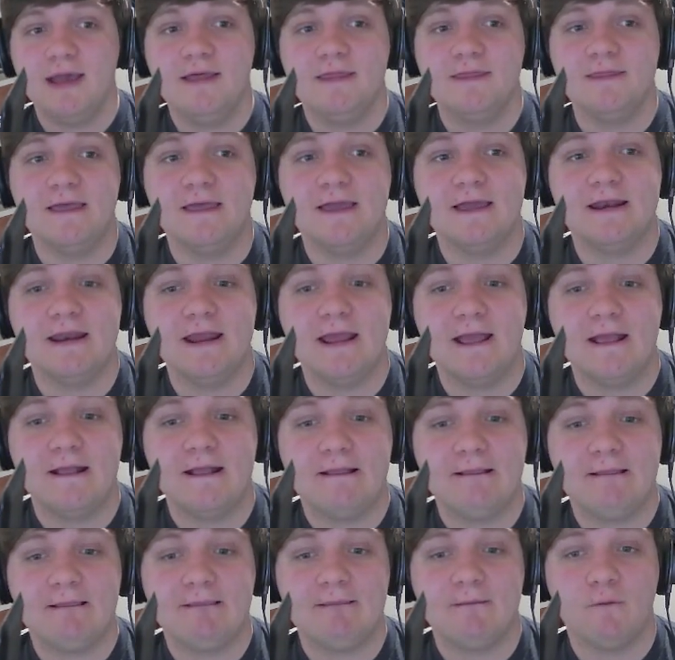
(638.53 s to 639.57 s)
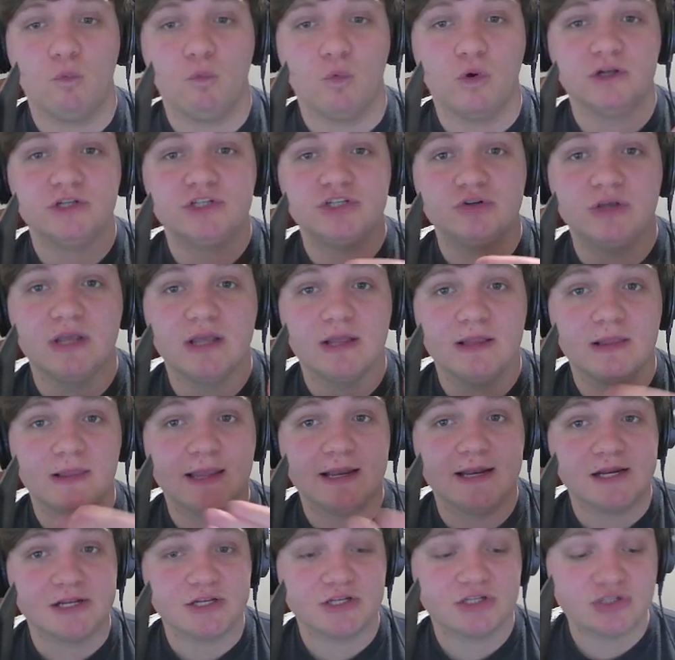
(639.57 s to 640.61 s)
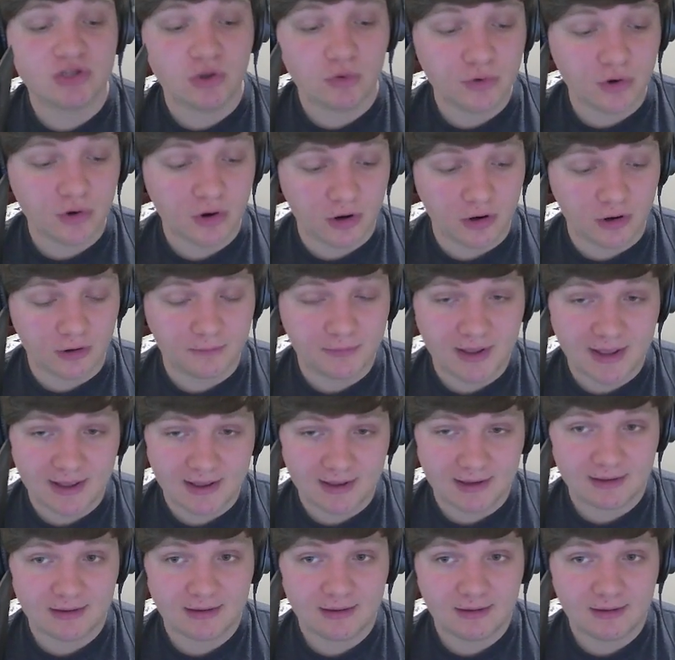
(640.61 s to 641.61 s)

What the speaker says: then once you get Lady Stoneheart back